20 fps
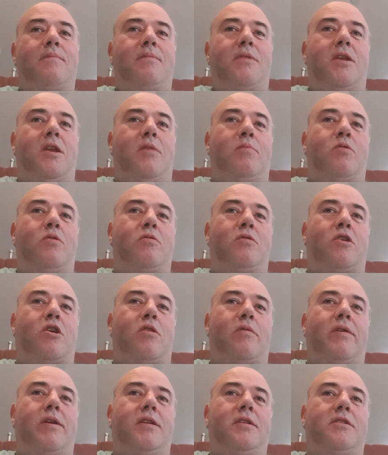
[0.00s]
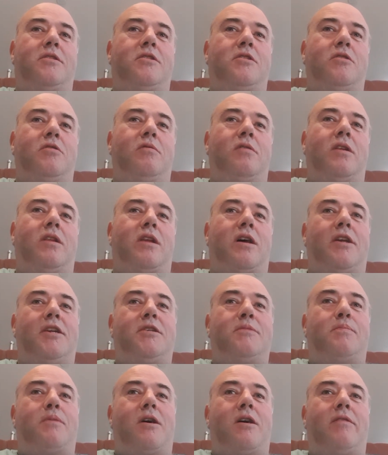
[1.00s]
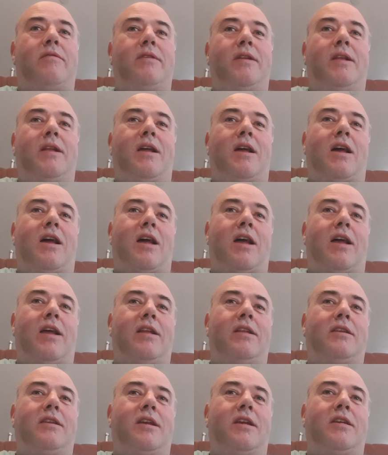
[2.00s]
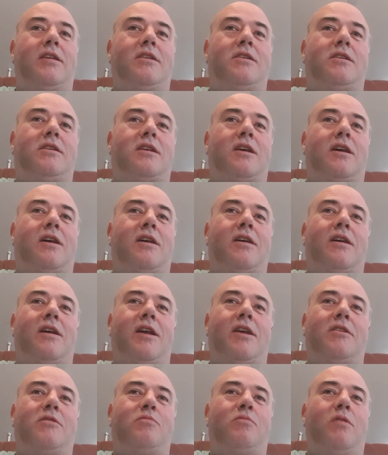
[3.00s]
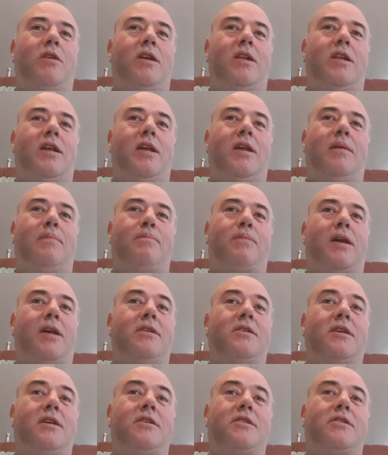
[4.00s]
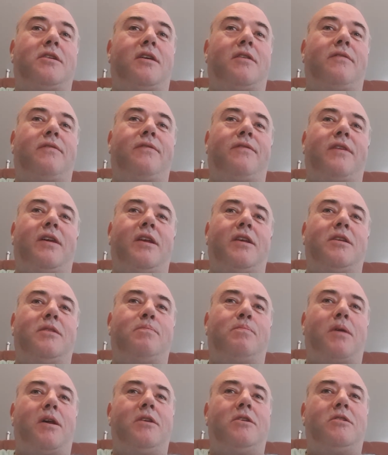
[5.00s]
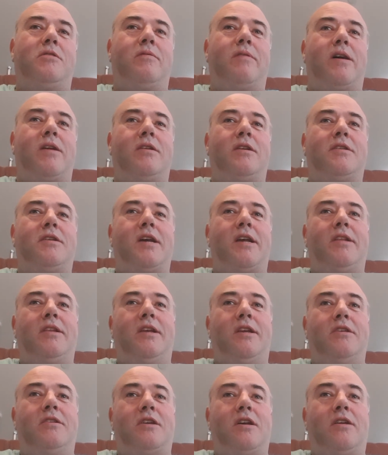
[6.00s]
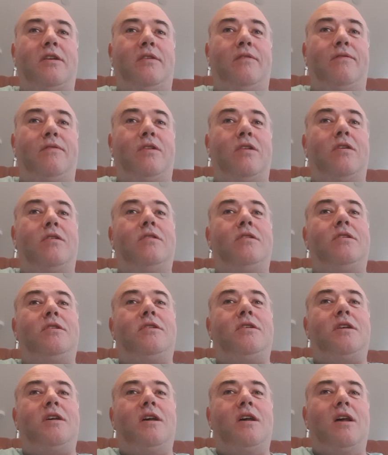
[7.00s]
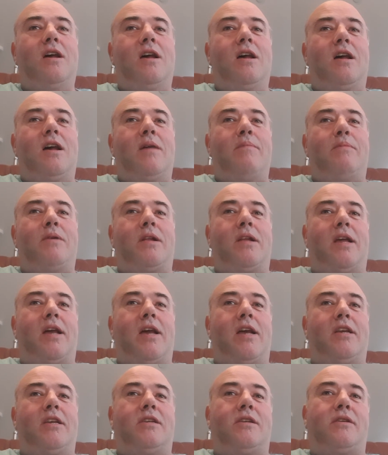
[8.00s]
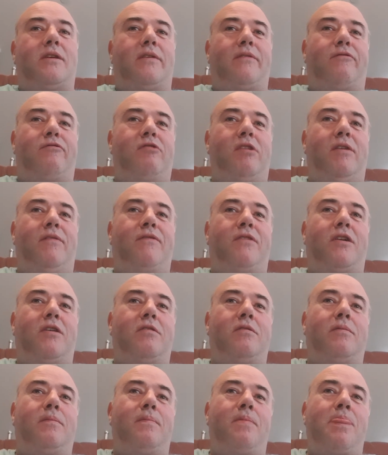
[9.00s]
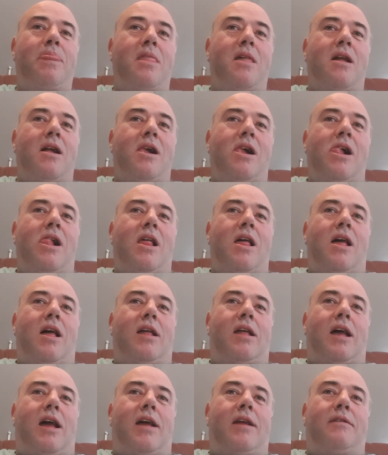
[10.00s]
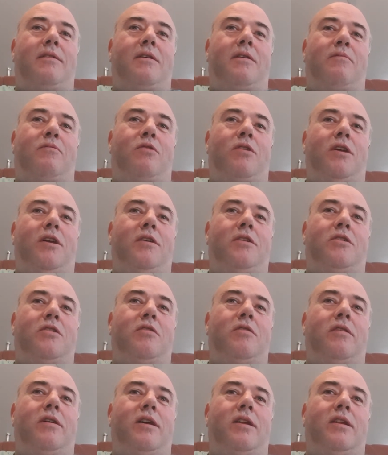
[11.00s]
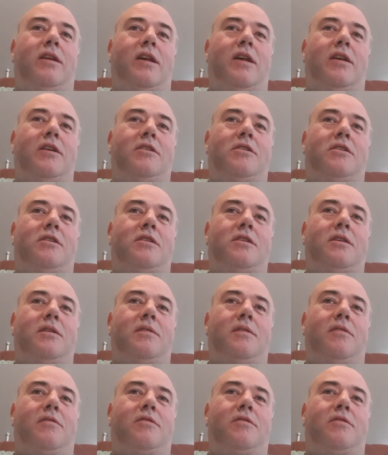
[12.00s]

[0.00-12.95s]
you will go into light sparring, and it's really basic stuff. It's based around the techniques that you've learnt, but it's free flow. And what you're doing is you're